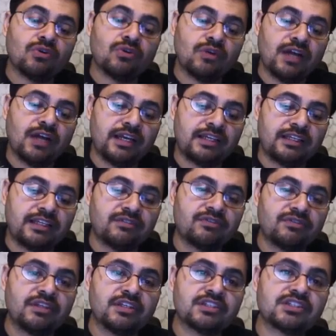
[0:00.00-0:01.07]
So I
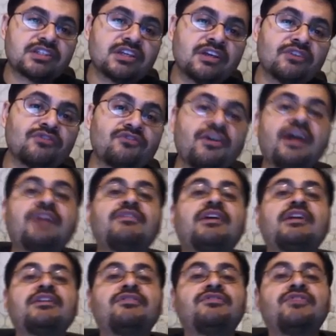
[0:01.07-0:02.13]
give this
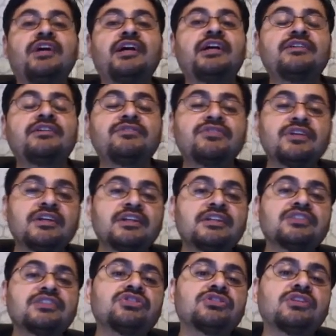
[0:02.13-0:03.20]
five out of five
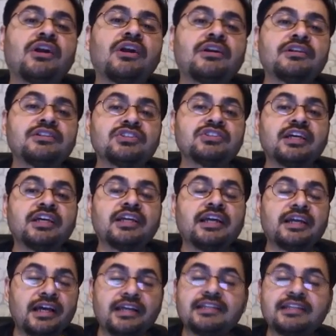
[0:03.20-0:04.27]
stars,
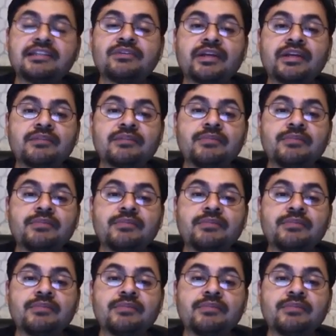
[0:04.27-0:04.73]
and I highly